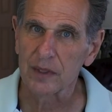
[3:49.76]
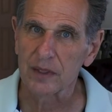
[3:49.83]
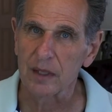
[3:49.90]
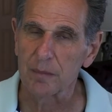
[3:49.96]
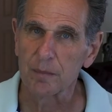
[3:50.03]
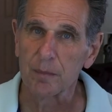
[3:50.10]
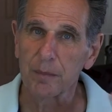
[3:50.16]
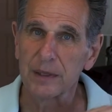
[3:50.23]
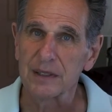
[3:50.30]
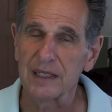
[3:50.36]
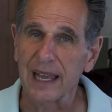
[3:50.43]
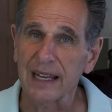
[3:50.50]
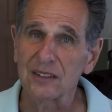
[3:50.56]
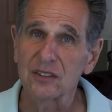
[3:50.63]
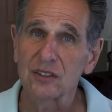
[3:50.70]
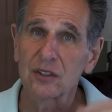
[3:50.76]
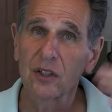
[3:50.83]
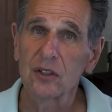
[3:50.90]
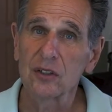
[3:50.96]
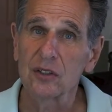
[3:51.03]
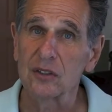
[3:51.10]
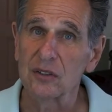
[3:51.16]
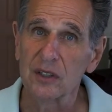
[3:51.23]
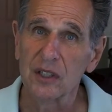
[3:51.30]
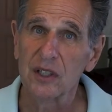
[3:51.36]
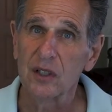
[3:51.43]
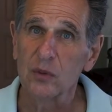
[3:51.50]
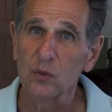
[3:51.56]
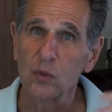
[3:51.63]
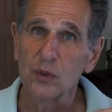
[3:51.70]
but the external
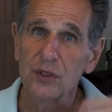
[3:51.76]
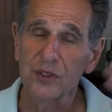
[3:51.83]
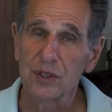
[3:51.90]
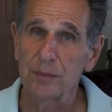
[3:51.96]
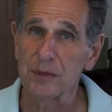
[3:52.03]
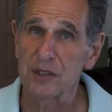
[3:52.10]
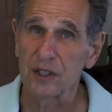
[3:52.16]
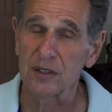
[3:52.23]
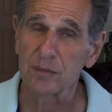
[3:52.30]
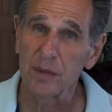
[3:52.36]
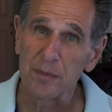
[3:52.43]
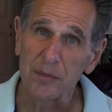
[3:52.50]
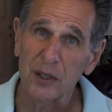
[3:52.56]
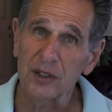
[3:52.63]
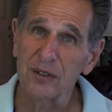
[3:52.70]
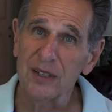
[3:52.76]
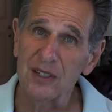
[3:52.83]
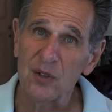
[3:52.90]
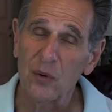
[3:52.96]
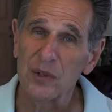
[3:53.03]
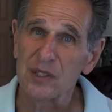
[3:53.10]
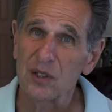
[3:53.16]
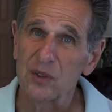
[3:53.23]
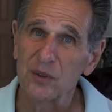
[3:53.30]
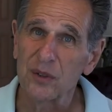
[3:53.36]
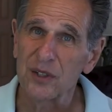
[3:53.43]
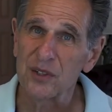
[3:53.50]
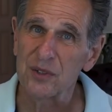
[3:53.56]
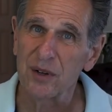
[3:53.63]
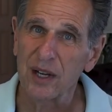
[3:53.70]
rulership position. But Mercury is always a little
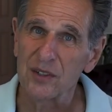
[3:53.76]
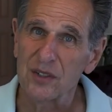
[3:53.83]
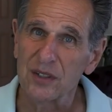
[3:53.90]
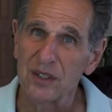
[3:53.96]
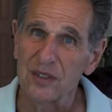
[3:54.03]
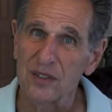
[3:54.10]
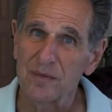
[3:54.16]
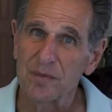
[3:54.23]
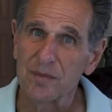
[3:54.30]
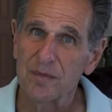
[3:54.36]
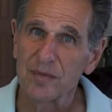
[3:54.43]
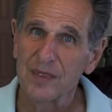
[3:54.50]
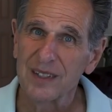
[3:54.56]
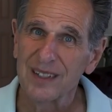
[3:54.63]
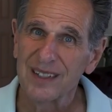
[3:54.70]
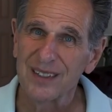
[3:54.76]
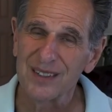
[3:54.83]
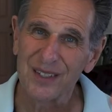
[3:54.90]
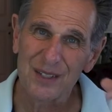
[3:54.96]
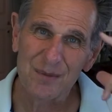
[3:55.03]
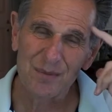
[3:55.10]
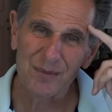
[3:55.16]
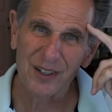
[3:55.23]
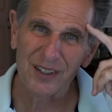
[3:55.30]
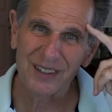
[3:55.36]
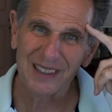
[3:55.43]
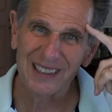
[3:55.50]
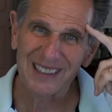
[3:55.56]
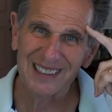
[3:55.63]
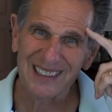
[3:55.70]
androgynous, because it's
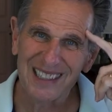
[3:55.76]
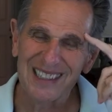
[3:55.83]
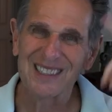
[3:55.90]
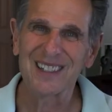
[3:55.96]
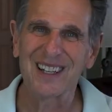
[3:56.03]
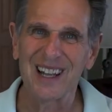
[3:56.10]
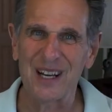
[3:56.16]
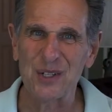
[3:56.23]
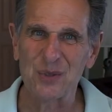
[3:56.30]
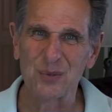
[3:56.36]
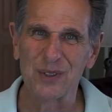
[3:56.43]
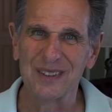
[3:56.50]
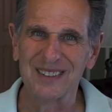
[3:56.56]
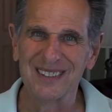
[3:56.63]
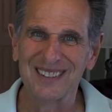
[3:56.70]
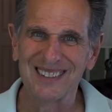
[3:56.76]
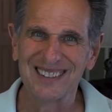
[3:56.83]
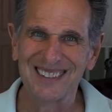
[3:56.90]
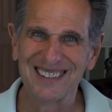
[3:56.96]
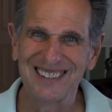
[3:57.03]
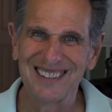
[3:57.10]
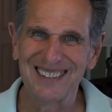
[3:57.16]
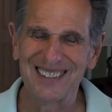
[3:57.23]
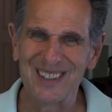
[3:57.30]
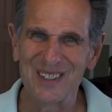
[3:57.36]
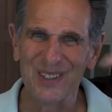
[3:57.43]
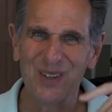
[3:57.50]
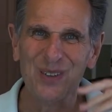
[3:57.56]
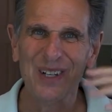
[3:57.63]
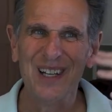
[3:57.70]
very intellectual, you know,
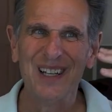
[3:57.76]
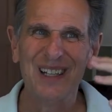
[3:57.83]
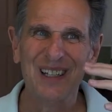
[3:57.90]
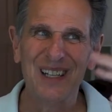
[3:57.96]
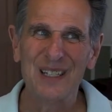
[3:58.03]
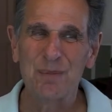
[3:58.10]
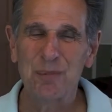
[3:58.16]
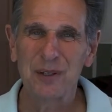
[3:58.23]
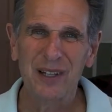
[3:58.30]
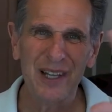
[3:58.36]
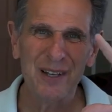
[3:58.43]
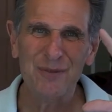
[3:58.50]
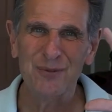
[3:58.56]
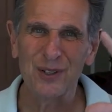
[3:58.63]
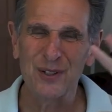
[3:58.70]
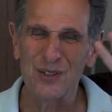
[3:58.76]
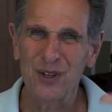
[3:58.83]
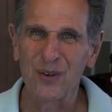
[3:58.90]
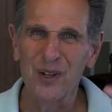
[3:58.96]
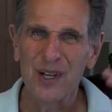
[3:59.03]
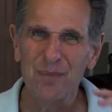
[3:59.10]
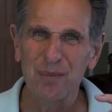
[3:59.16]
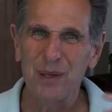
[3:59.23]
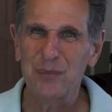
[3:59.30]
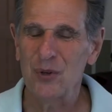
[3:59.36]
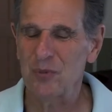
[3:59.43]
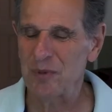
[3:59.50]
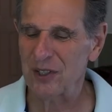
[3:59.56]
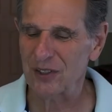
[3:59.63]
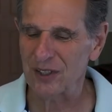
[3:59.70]
so it's playful. So people
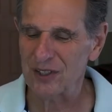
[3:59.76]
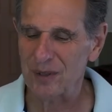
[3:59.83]
who meet her are